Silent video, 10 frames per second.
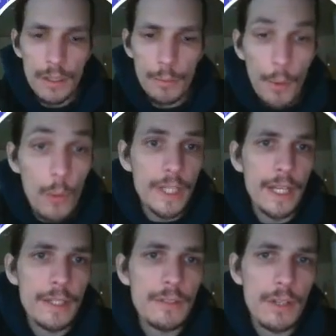
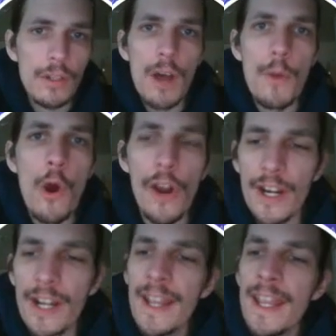promoting it a lot
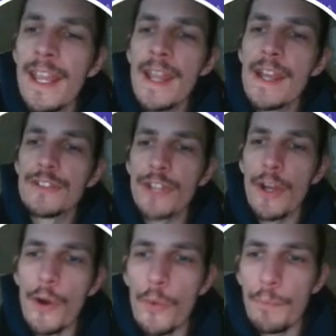more.
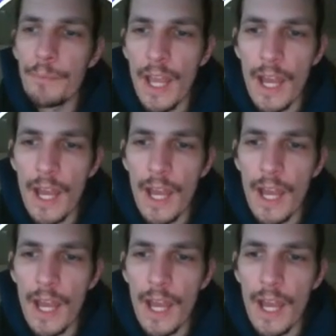So